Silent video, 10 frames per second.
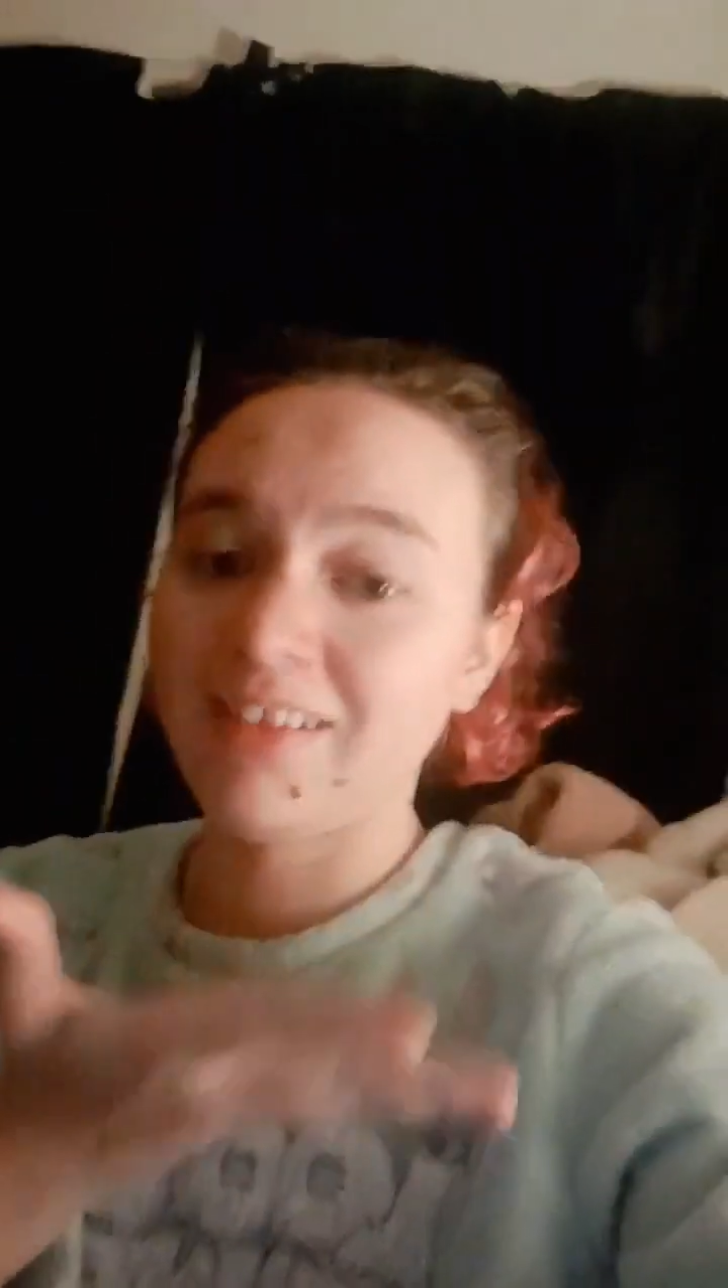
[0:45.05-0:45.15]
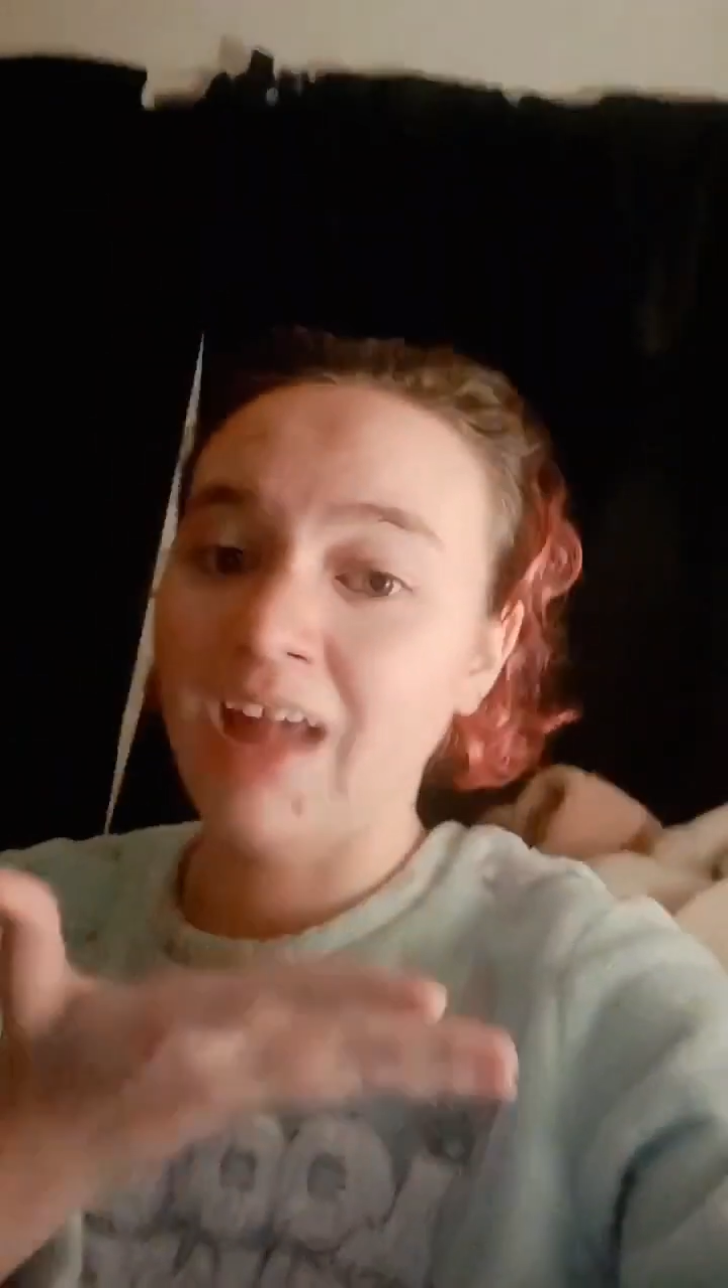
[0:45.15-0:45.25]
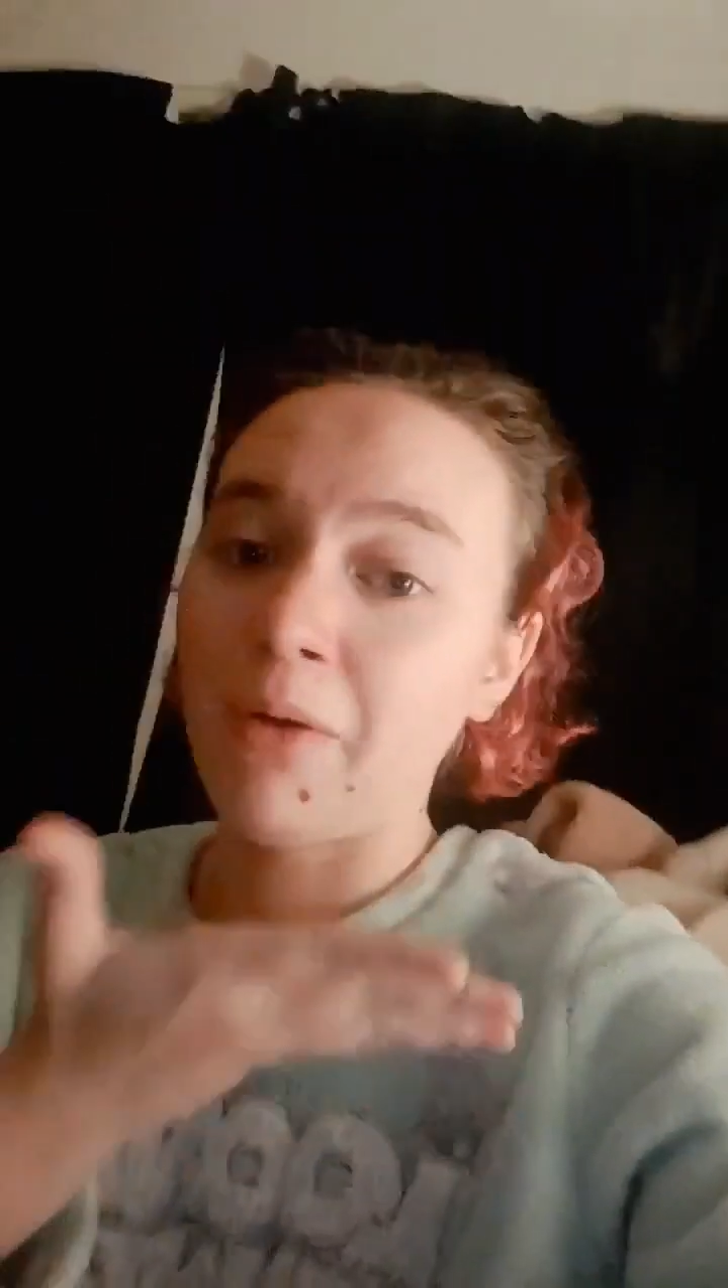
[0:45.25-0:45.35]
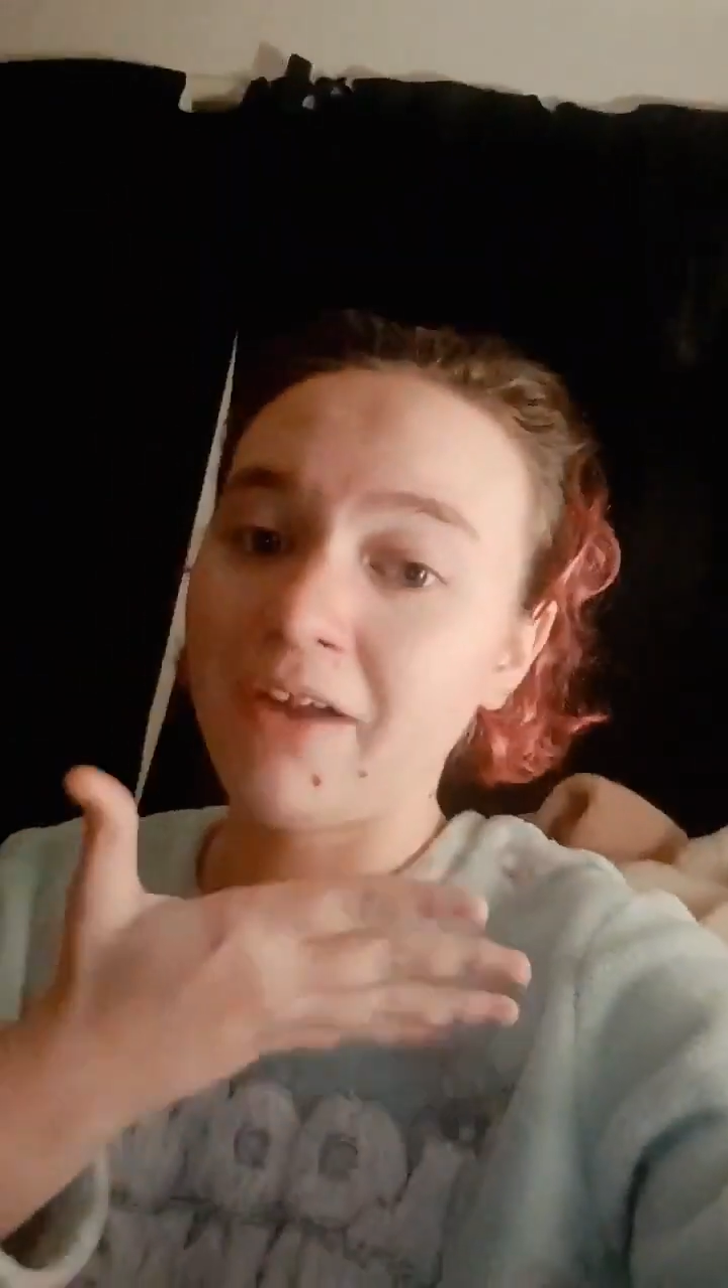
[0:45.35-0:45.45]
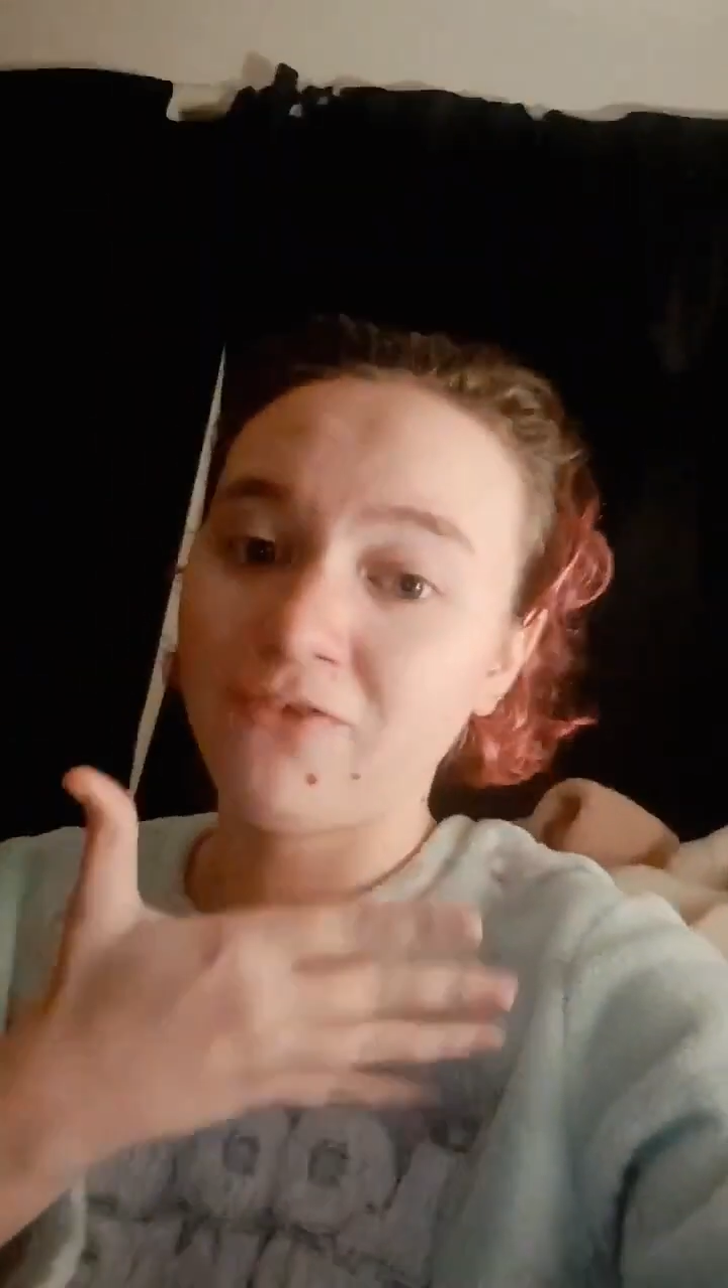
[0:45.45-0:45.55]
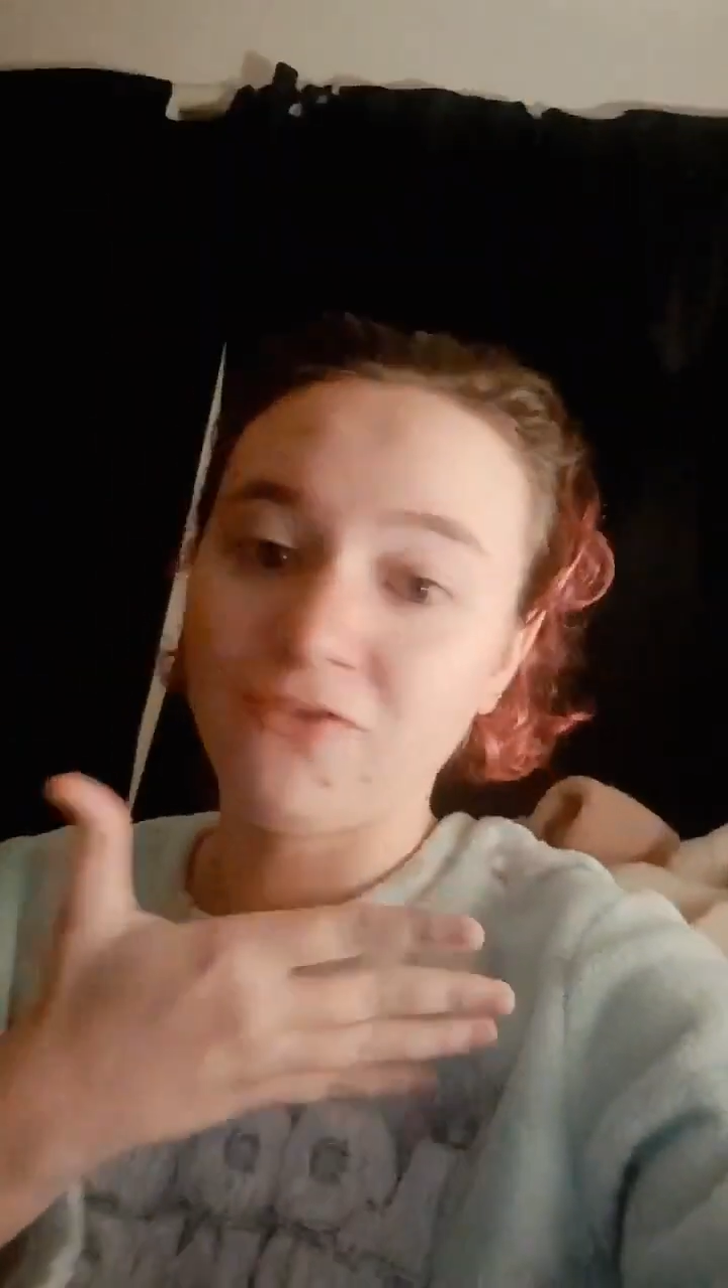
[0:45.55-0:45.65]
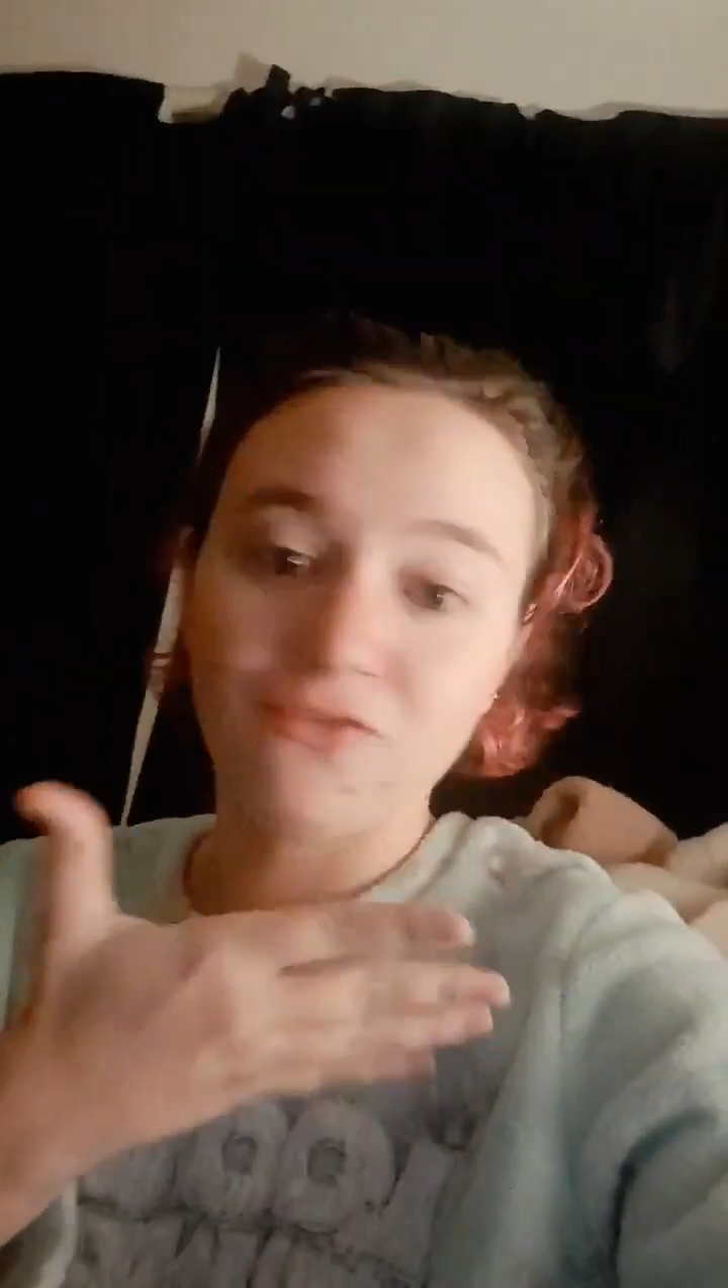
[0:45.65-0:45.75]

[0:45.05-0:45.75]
how I